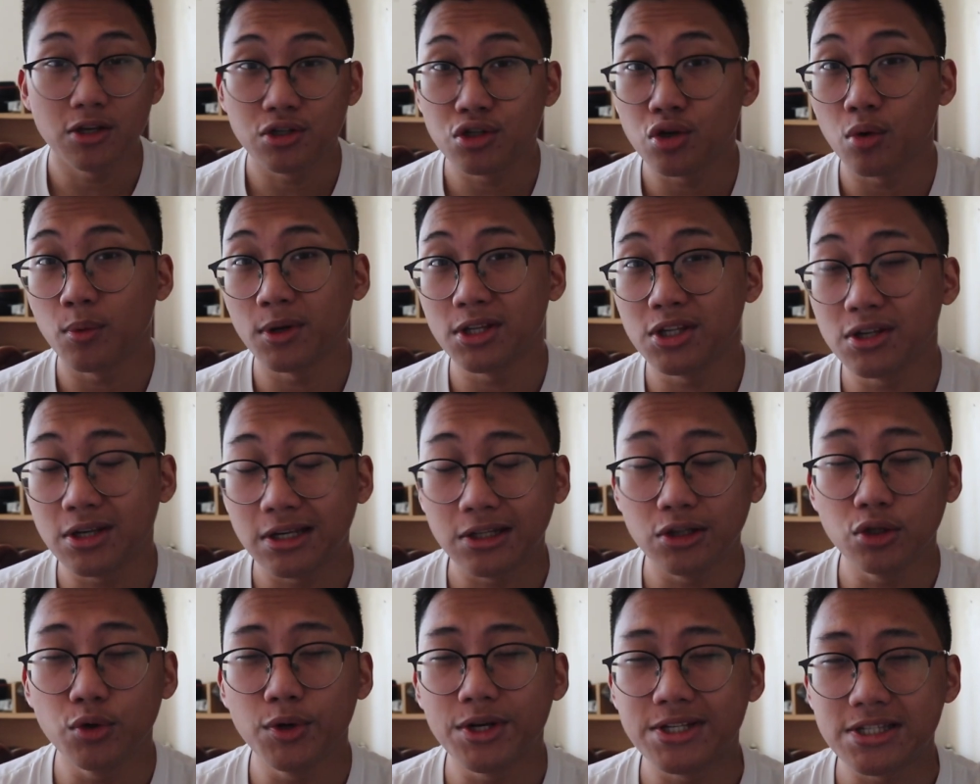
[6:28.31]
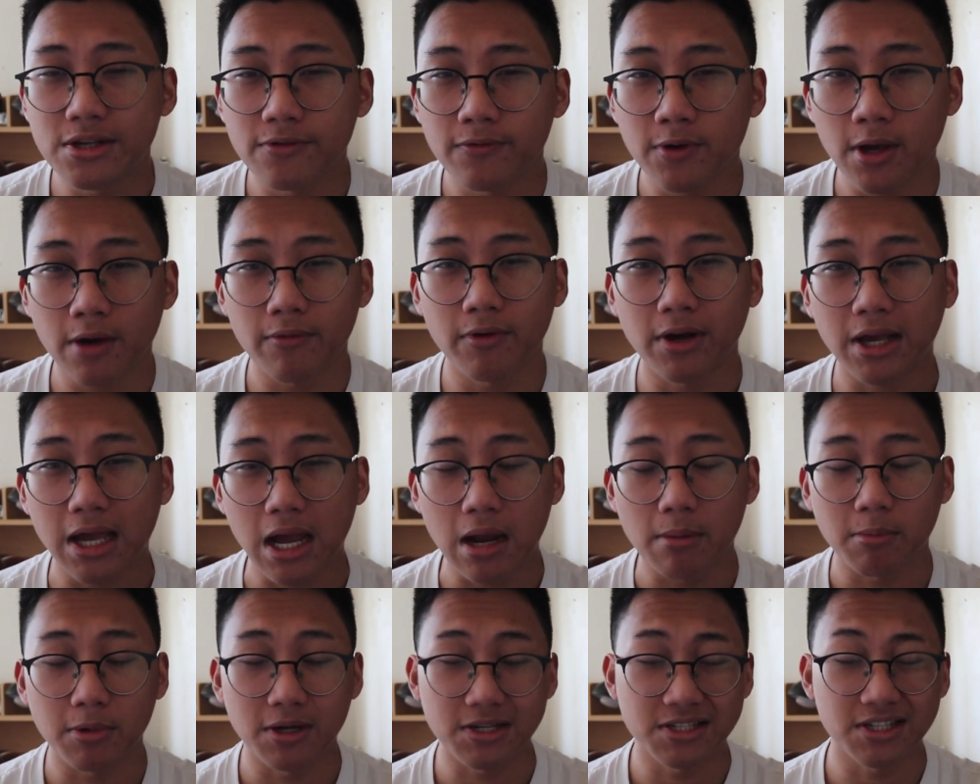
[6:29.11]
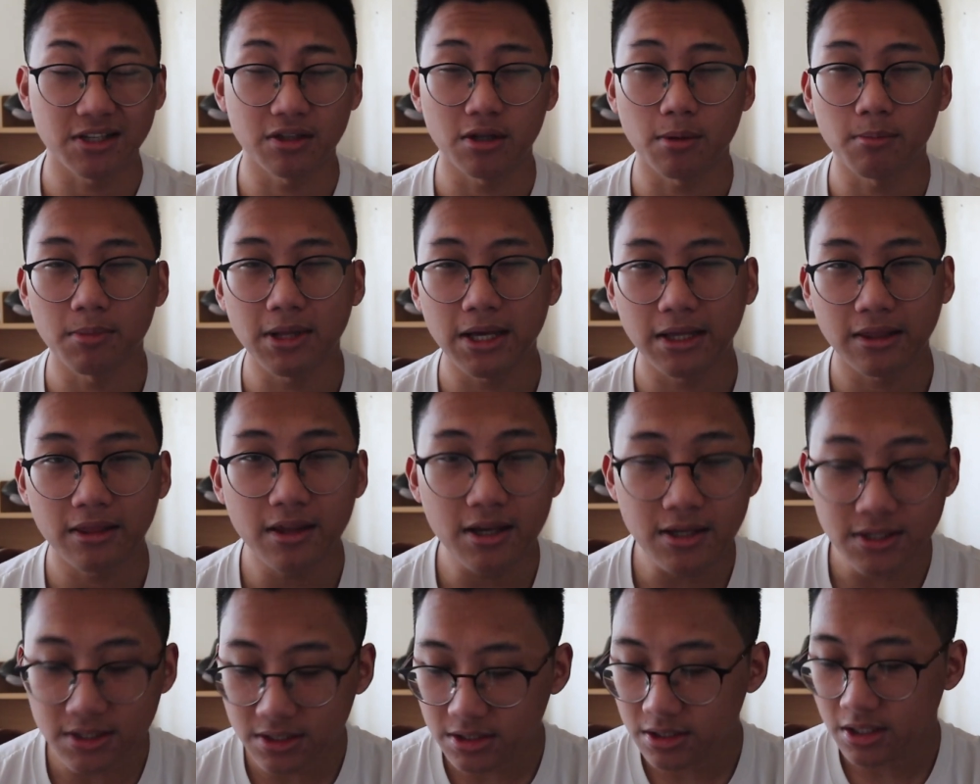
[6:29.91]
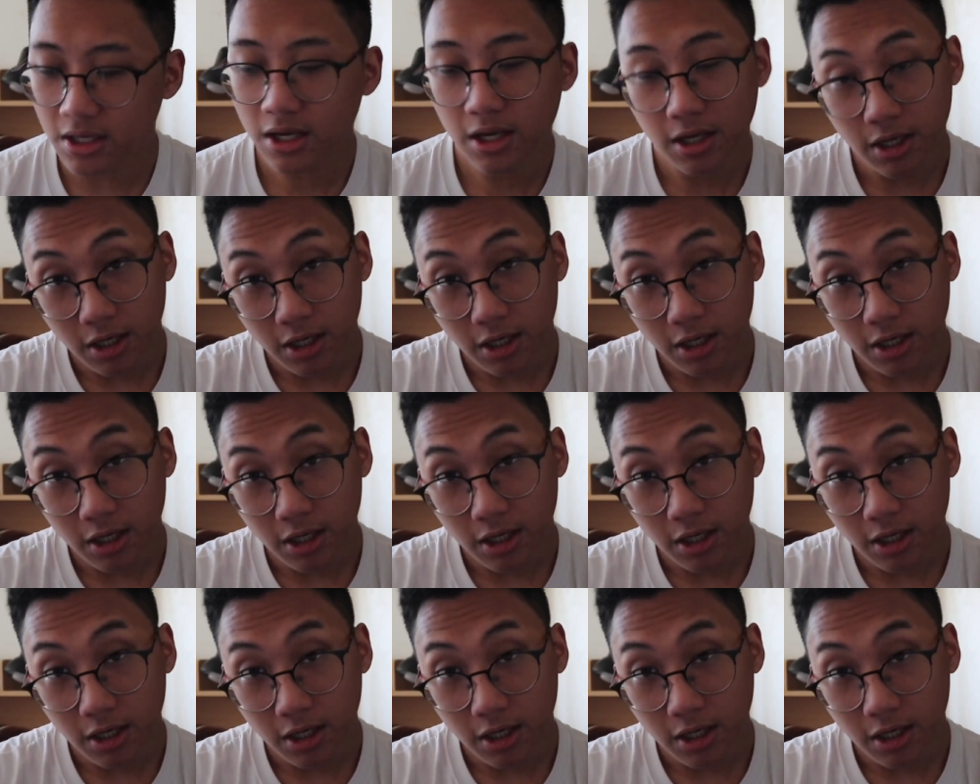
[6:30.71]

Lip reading: So what you can do is, if you have a camera set up like this,